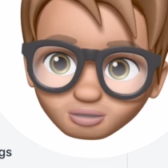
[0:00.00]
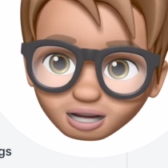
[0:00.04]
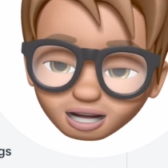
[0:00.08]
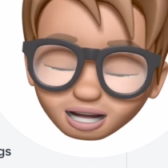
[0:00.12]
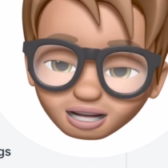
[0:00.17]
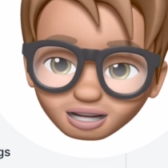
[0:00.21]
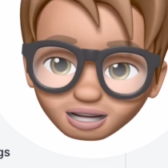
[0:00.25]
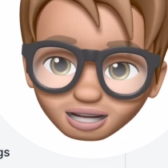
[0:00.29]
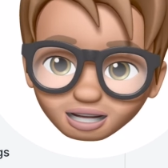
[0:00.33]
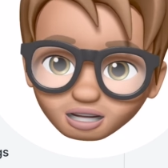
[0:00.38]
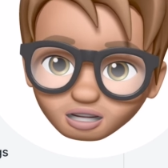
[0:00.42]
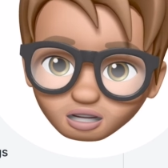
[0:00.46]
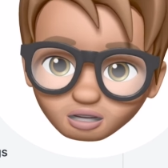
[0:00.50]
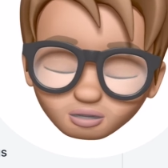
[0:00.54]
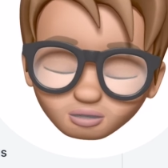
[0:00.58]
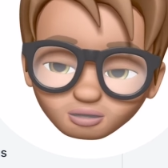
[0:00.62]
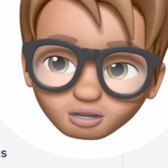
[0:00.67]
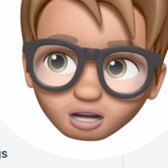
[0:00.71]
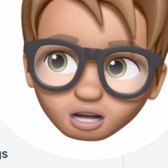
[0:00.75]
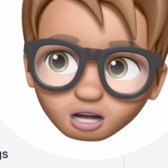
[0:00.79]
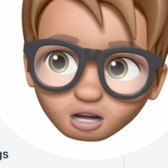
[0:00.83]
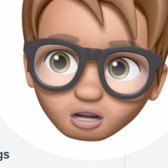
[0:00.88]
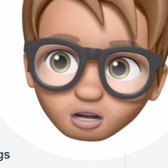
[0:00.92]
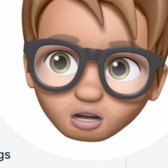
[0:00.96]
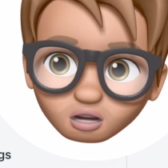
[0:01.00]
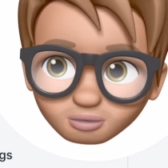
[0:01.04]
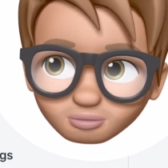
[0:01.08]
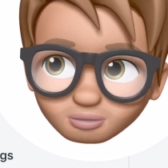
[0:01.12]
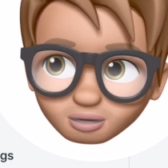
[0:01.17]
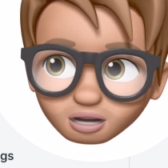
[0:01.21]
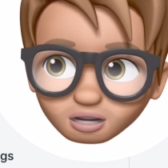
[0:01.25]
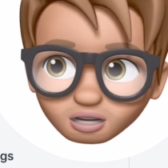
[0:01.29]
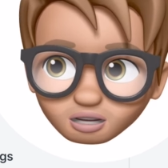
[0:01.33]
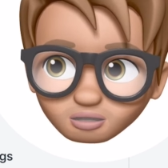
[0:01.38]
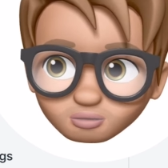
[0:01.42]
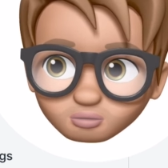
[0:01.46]
then integrate
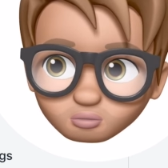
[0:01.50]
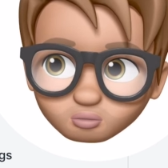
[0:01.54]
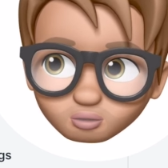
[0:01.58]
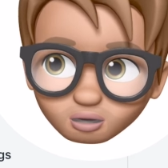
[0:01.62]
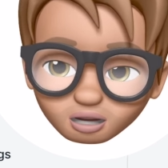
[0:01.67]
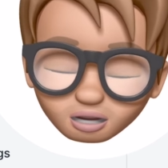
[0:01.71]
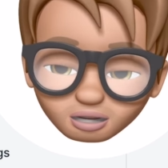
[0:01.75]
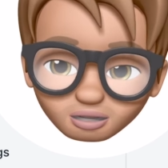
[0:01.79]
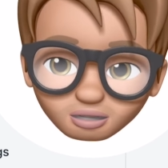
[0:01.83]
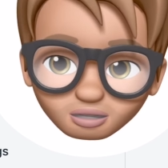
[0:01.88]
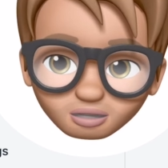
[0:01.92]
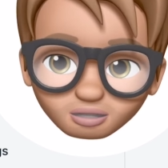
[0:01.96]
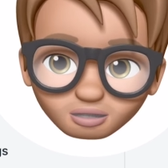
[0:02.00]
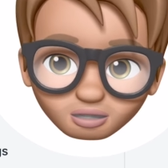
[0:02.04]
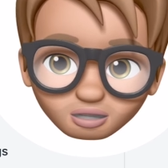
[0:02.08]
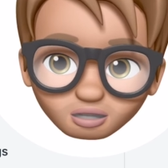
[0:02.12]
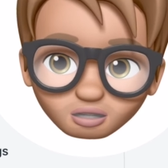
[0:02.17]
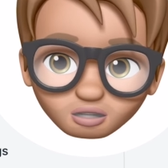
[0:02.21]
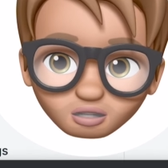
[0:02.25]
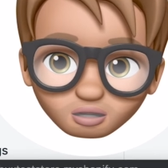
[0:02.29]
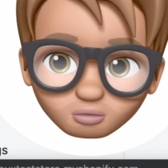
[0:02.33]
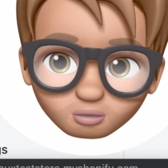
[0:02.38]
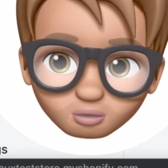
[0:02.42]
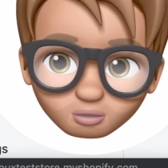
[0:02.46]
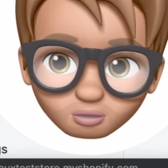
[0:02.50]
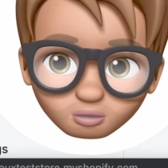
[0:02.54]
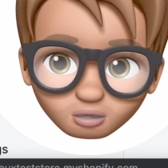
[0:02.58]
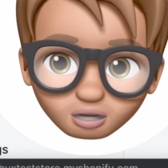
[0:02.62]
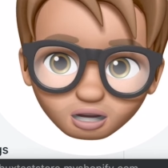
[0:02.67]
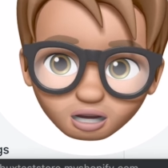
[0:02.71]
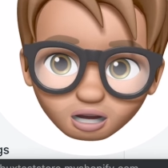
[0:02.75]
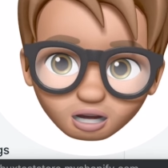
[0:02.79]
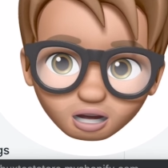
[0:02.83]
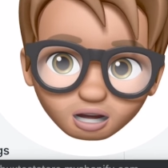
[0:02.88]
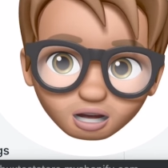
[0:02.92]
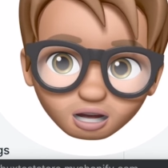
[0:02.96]
rBux with your
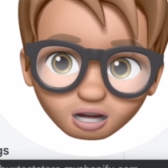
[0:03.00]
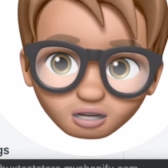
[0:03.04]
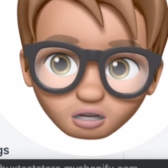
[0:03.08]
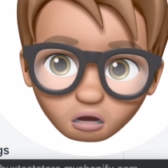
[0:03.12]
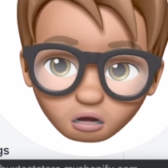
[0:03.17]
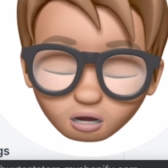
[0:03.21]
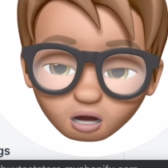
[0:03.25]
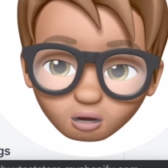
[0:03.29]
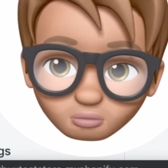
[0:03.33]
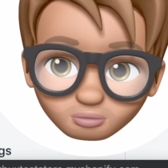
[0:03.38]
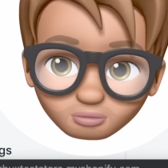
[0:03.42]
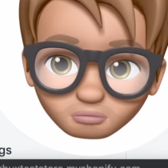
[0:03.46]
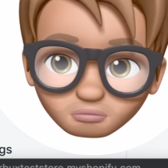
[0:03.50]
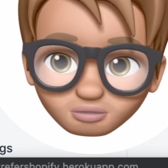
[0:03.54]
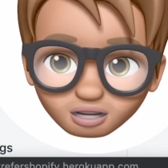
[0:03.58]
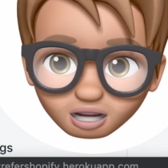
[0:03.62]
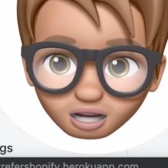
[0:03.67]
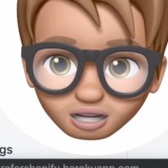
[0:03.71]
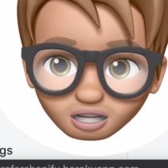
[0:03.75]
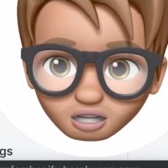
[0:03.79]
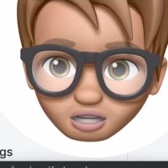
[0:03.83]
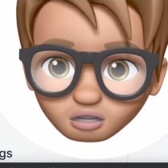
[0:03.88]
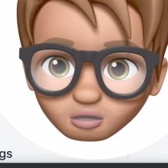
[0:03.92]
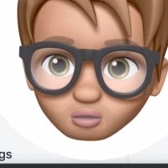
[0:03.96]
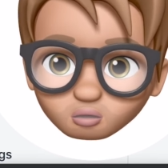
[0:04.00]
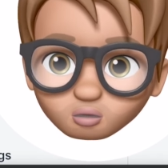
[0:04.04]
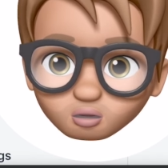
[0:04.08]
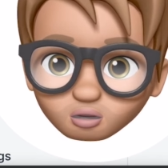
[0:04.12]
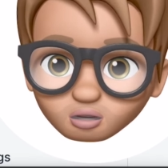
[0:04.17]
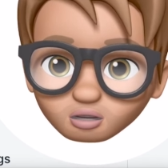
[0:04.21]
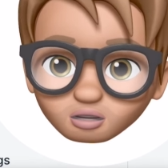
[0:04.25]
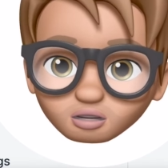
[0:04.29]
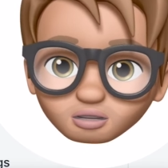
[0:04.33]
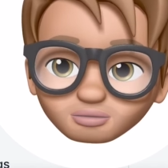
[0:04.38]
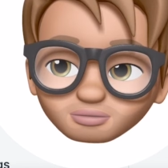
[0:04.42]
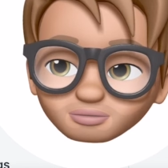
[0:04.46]
Shopify
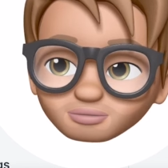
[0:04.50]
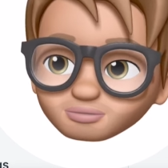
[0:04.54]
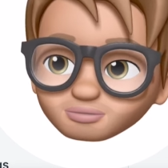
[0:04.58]
store.